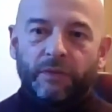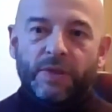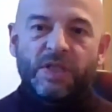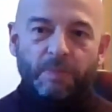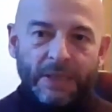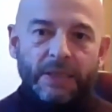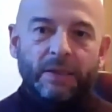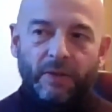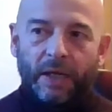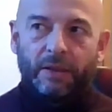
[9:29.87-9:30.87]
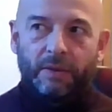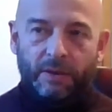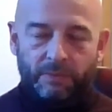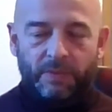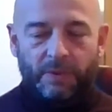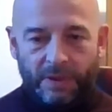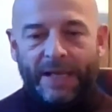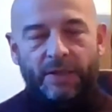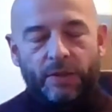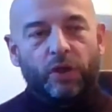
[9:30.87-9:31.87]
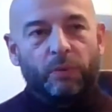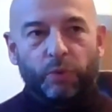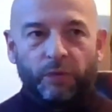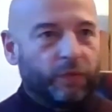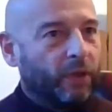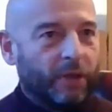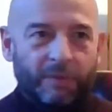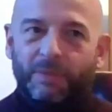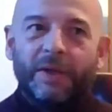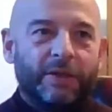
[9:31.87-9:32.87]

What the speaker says: the speed at that lactate turn point for her,